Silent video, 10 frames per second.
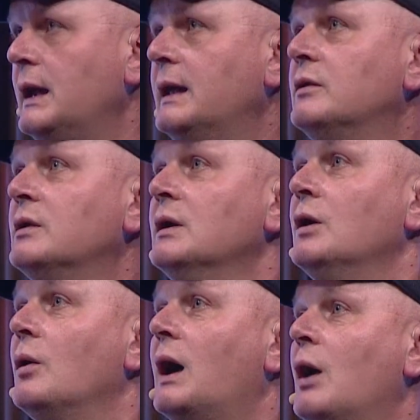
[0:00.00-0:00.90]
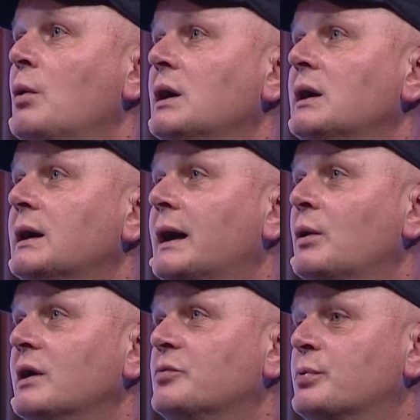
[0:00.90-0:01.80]
And
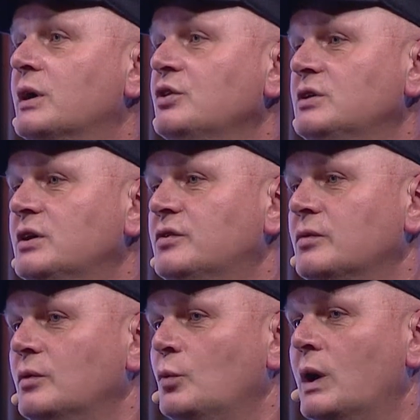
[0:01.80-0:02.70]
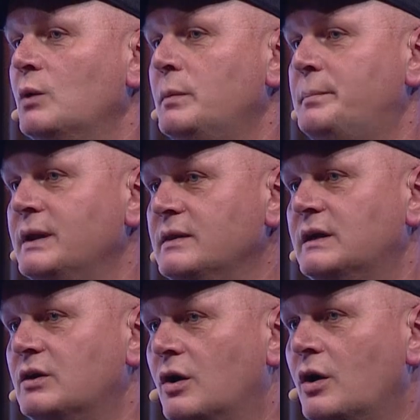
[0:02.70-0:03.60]
our aspiration is, while we build
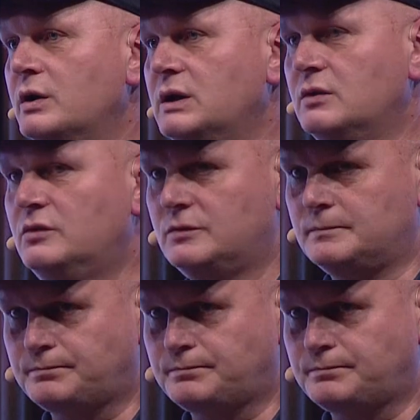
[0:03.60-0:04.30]
that audience,